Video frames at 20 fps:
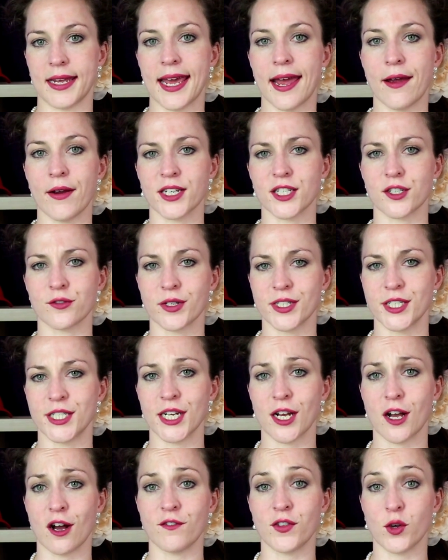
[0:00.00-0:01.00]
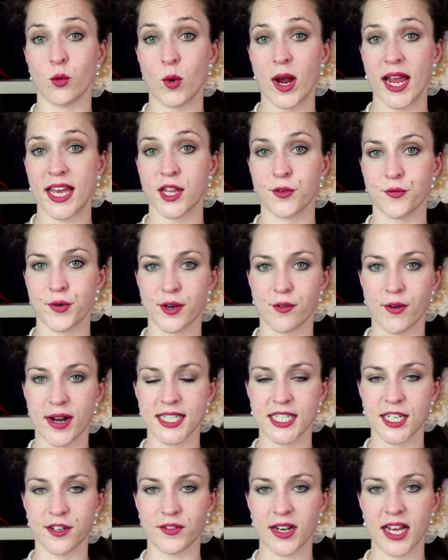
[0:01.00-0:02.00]
characteristic of the way the
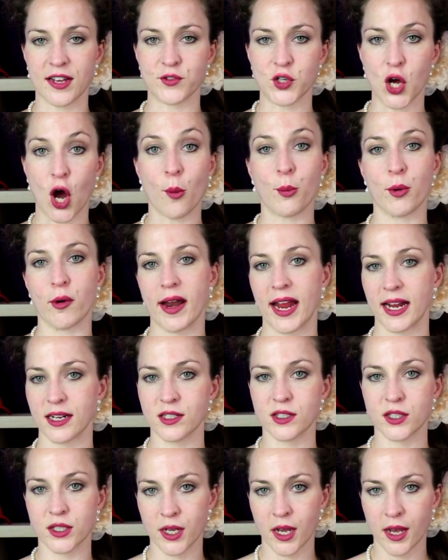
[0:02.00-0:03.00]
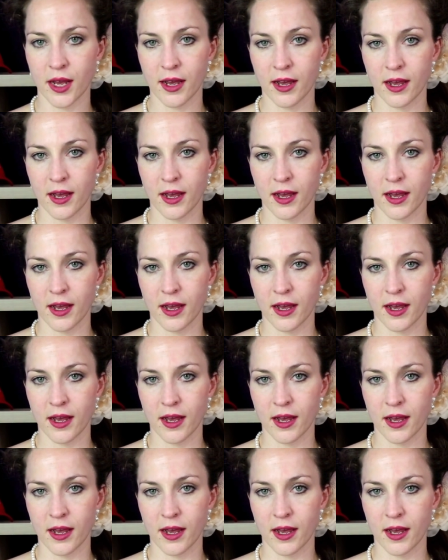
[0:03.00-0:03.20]
regressive left operates.